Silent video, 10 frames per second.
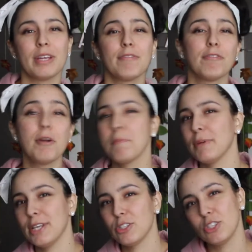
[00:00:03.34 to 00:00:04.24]
greeting from
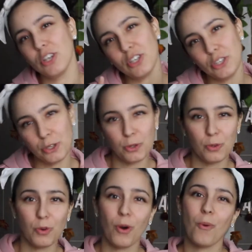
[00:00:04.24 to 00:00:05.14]
me to
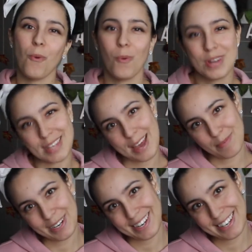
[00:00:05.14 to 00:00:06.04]
you. What's
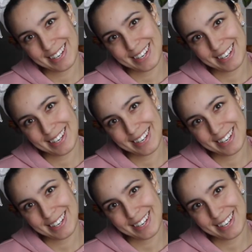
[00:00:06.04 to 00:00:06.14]
happening?